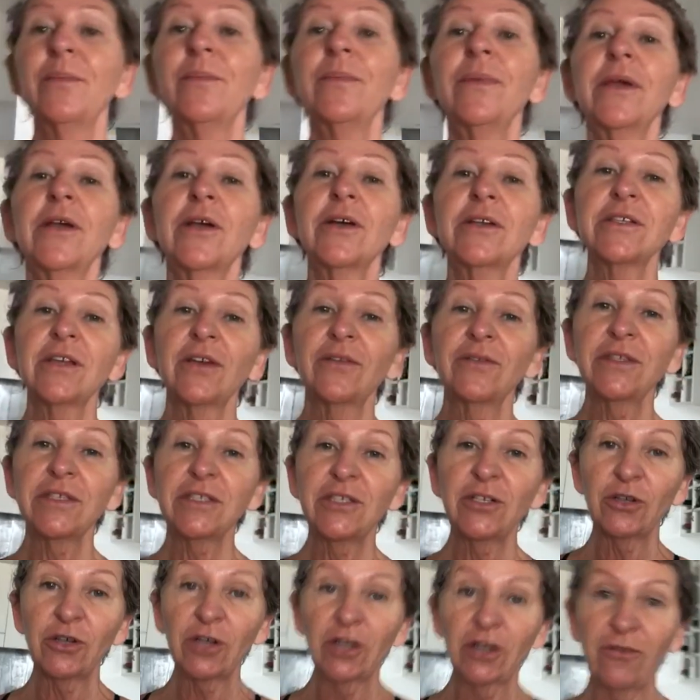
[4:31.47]
Because I've
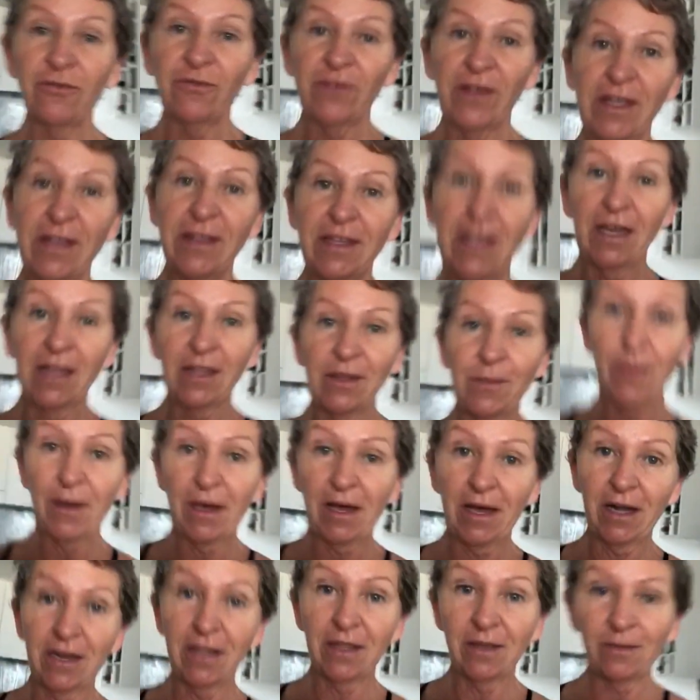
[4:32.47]
still got to feed the other
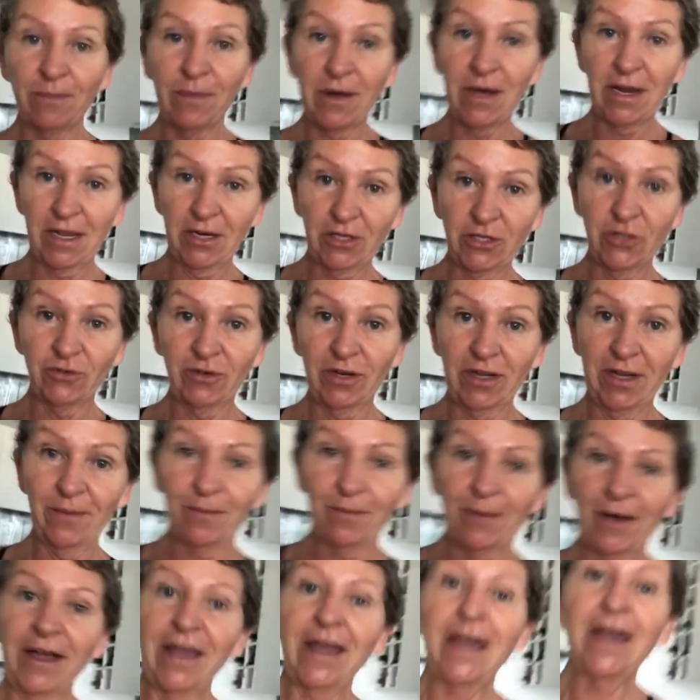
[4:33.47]
part of the menagerie in
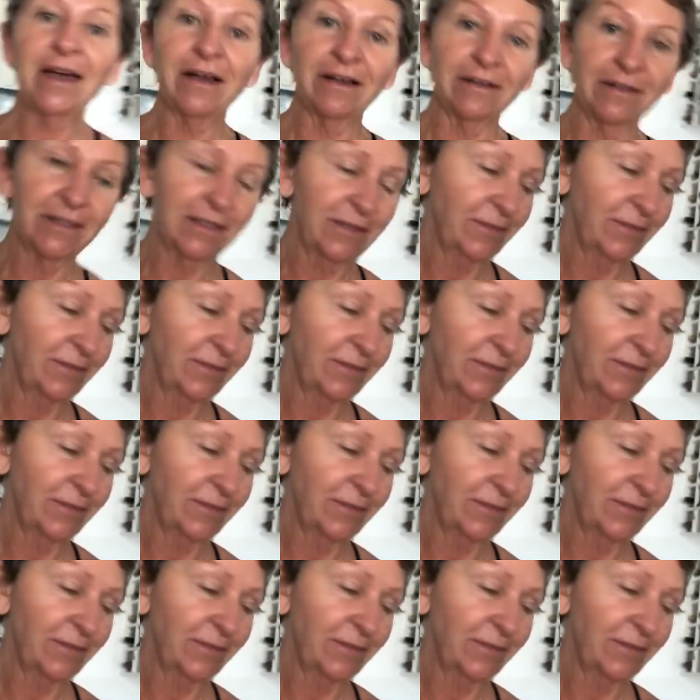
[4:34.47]
my house.